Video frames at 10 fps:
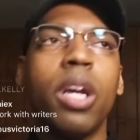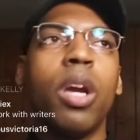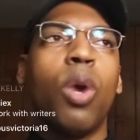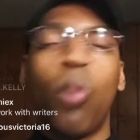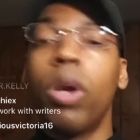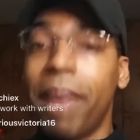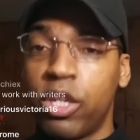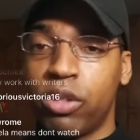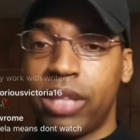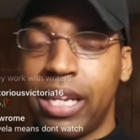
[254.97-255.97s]
One major
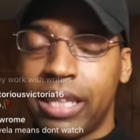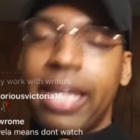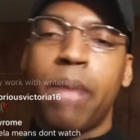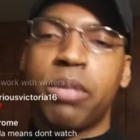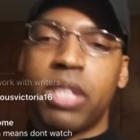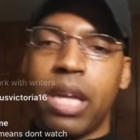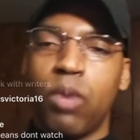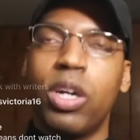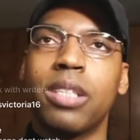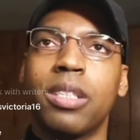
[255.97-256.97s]
thing that they kept saying
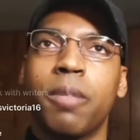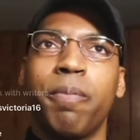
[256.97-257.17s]
was